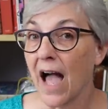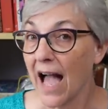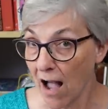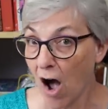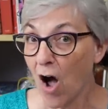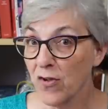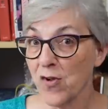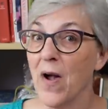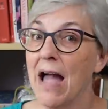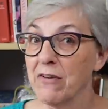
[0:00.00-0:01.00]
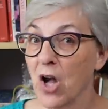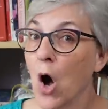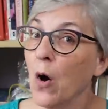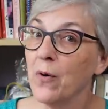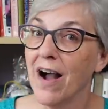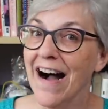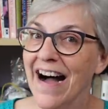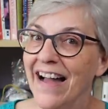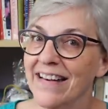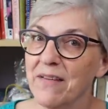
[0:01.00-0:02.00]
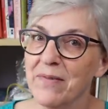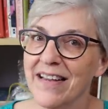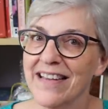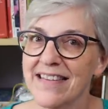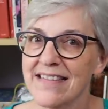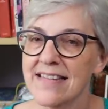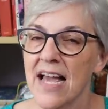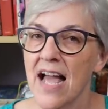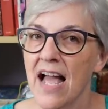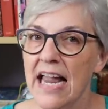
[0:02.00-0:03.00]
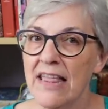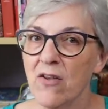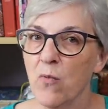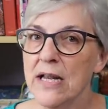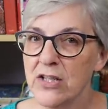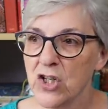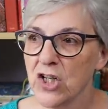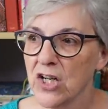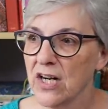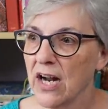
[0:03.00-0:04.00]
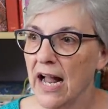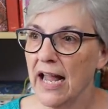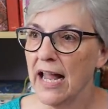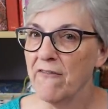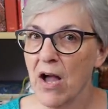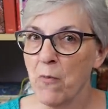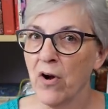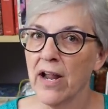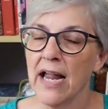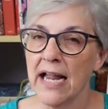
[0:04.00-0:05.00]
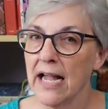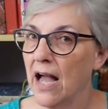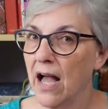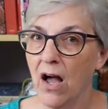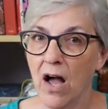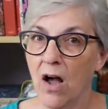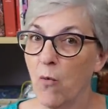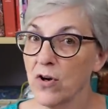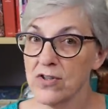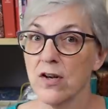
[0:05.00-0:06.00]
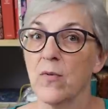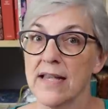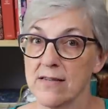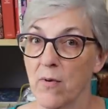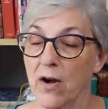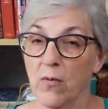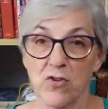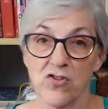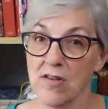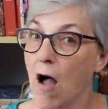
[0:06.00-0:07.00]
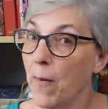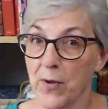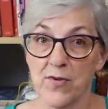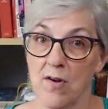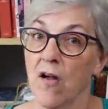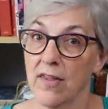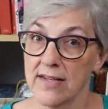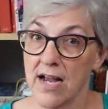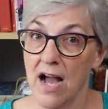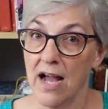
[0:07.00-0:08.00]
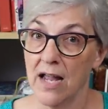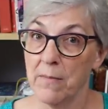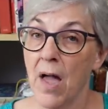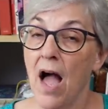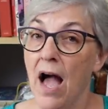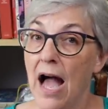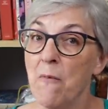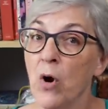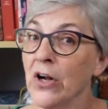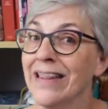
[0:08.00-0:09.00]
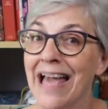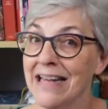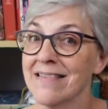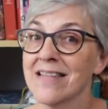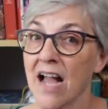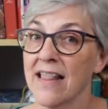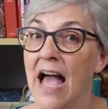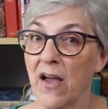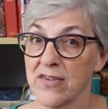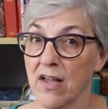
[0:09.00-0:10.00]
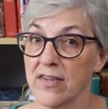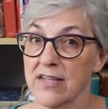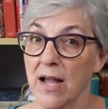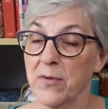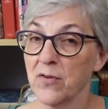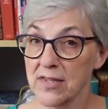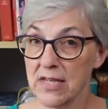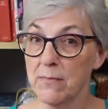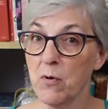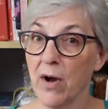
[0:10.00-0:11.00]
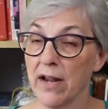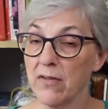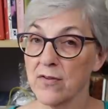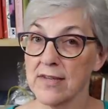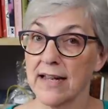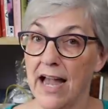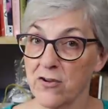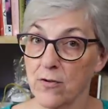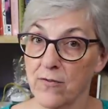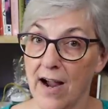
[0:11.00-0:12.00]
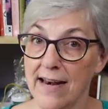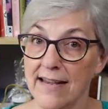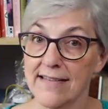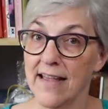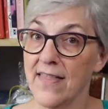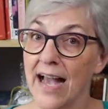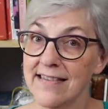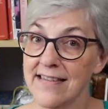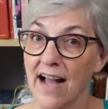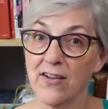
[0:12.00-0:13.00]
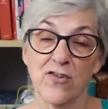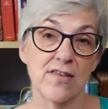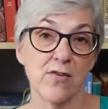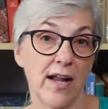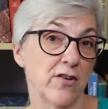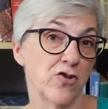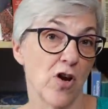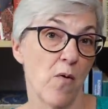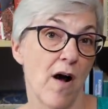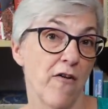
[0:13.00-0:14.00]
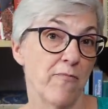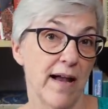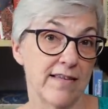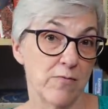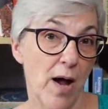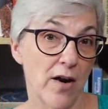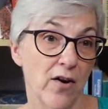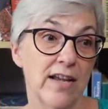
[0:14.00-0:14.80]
I also have a coat on, because in the winter, if I'm wearing a worsted weight sweater, which is almost all the time, I'm wearing that inside the house all the time. You'll see me wearing those on casual Fridays, and that's not just so I can show off my sweater.